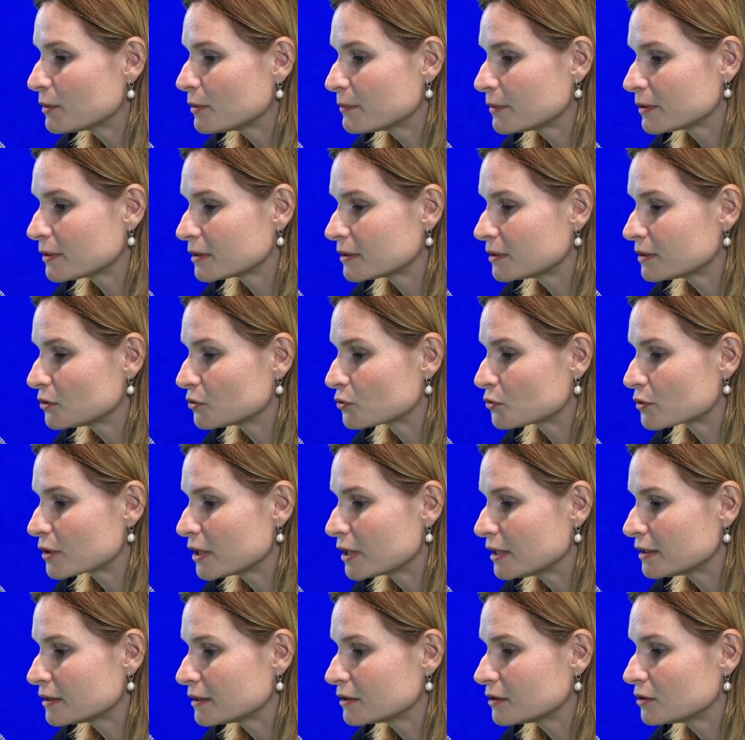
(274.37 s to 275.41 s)
people in
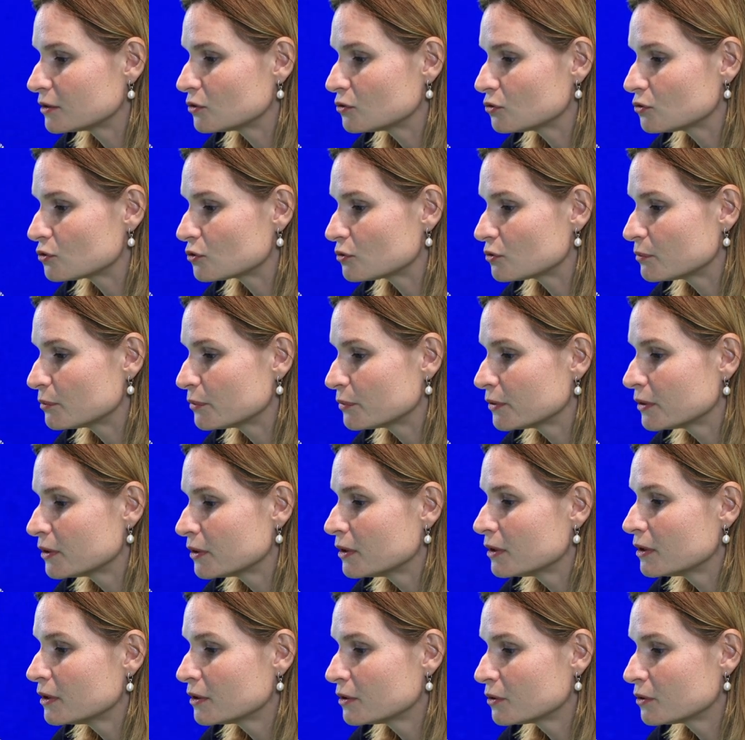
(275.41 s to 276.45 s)
Ukraine and in Europe
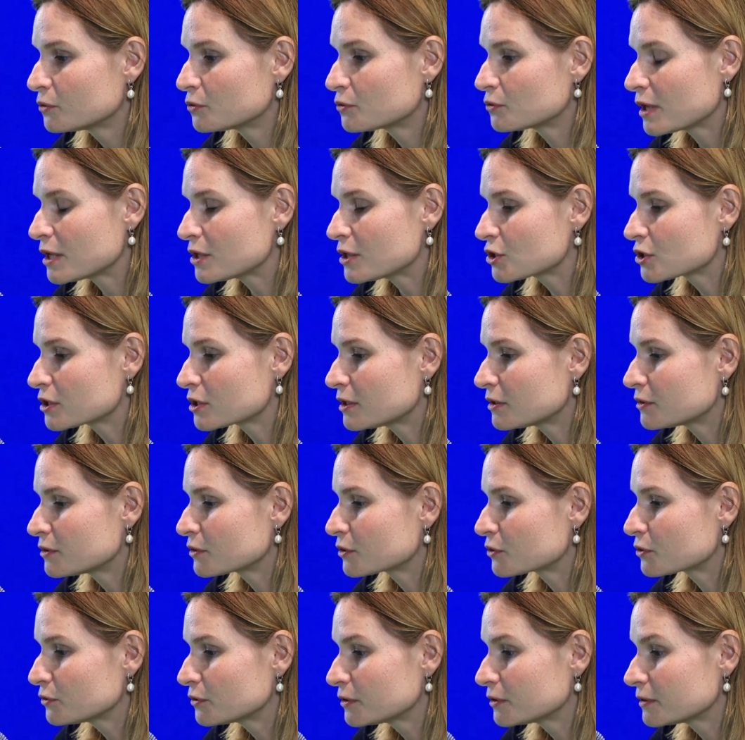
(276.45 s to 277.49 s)
who Russia
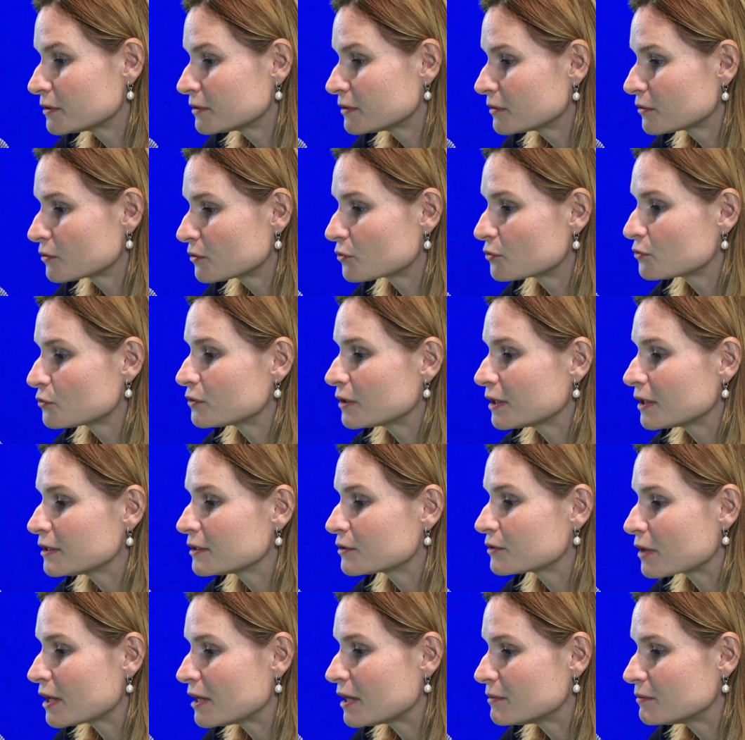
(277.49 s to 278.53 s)
recruited through
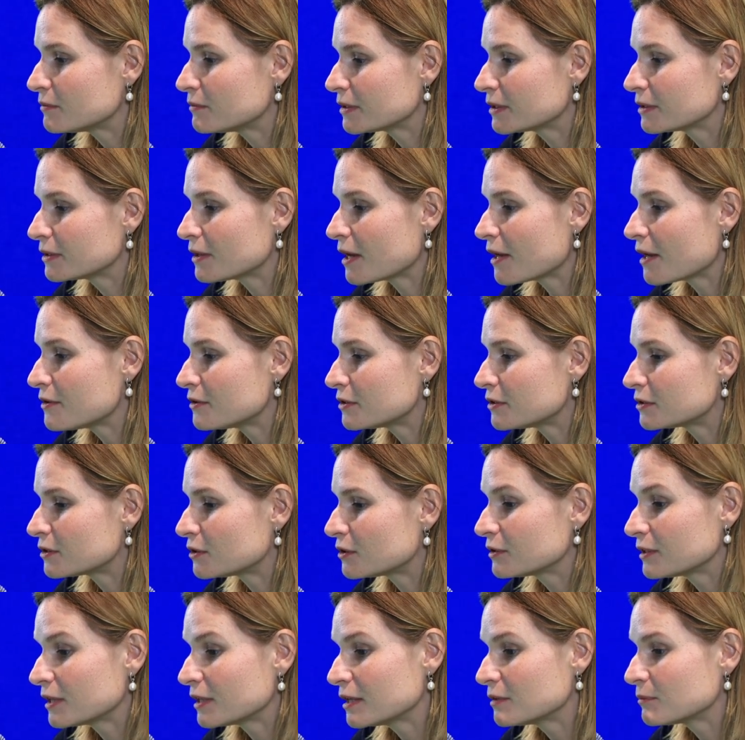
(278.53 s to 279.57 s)
Telegram and other
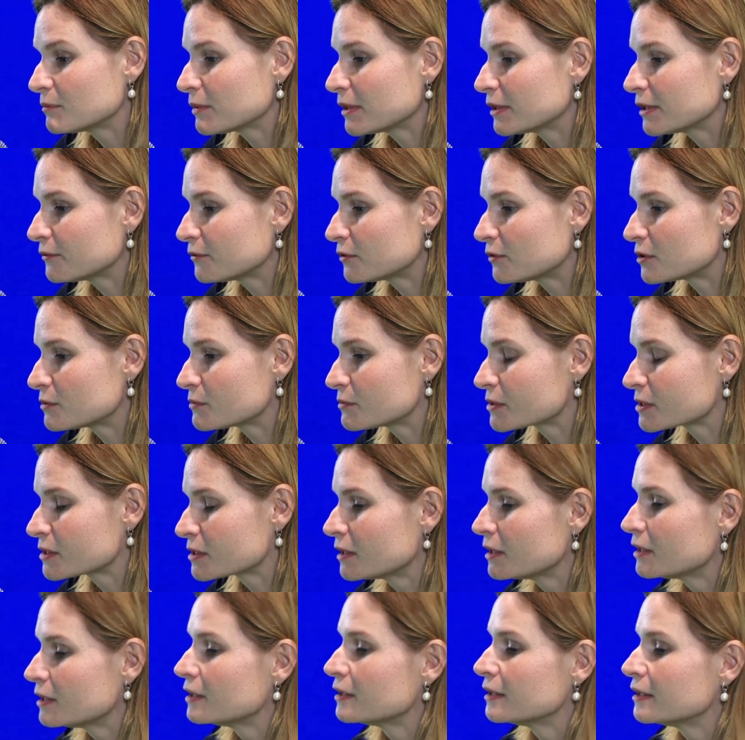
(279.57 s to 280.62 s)
online platforms
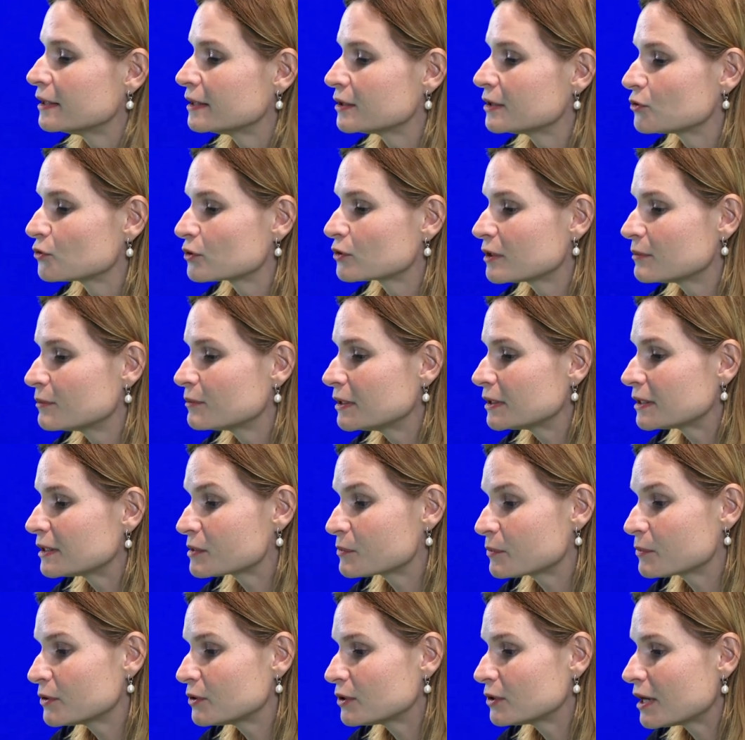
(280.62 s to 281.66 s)
to commit
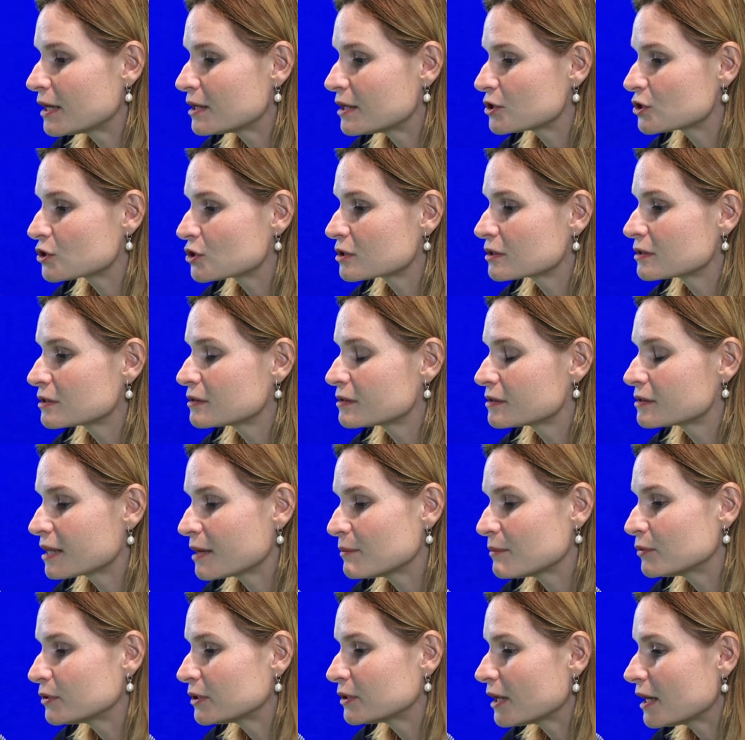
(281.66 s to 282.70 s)
espionage,
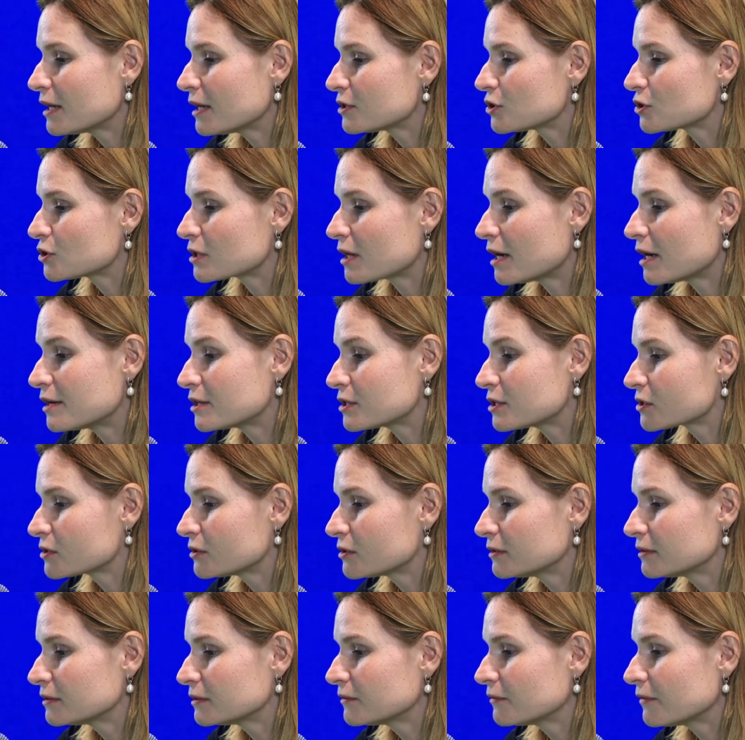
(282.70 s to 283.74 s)
sabotage,
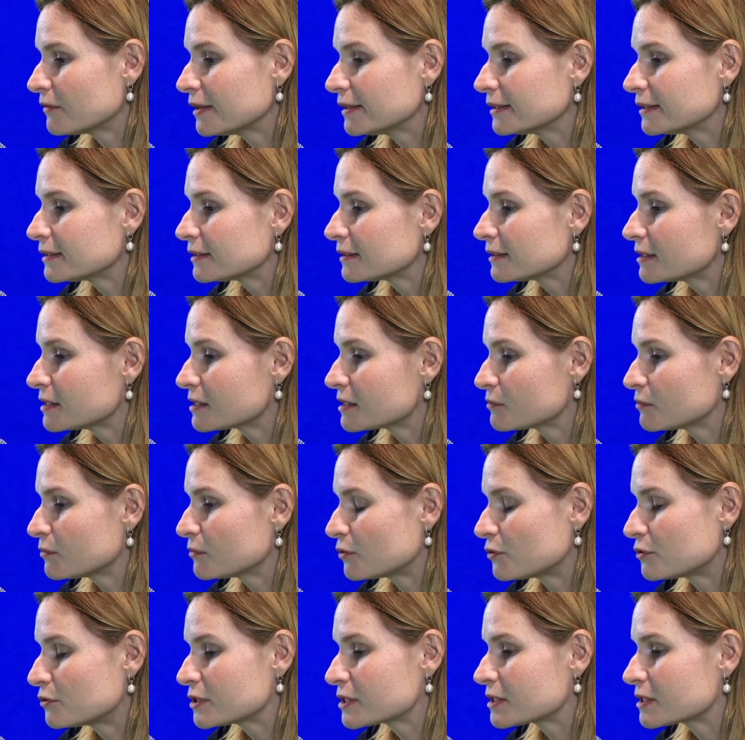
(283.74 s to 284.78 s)
arson, vandalism,
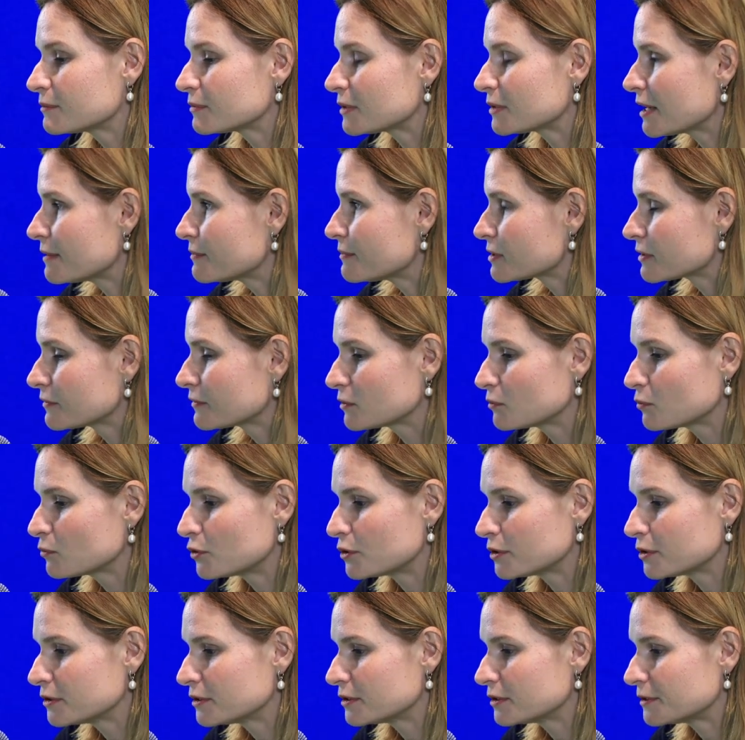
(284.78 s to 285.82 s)
or sometimes even
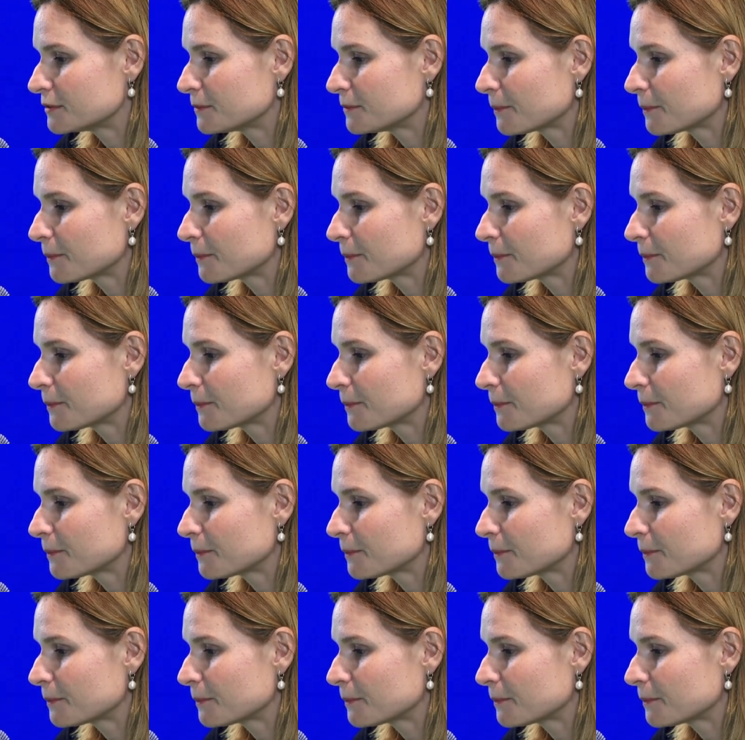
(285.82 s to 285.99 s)
murder.